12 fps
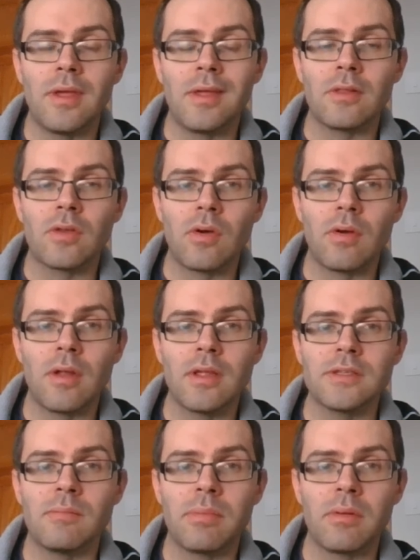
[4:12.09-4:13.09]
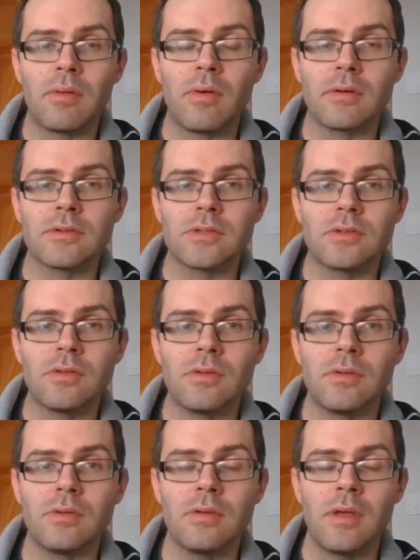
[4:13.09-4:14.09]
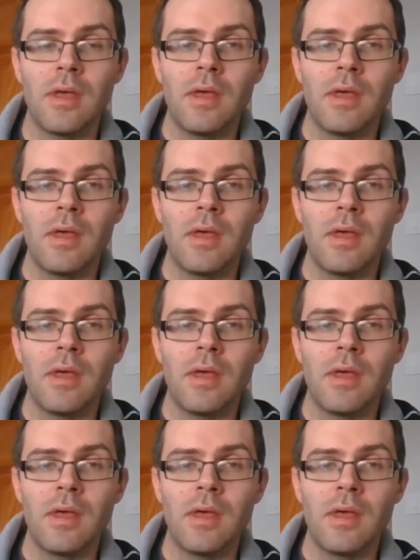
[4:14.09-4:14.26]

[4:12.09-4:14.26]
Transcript: encourage employers to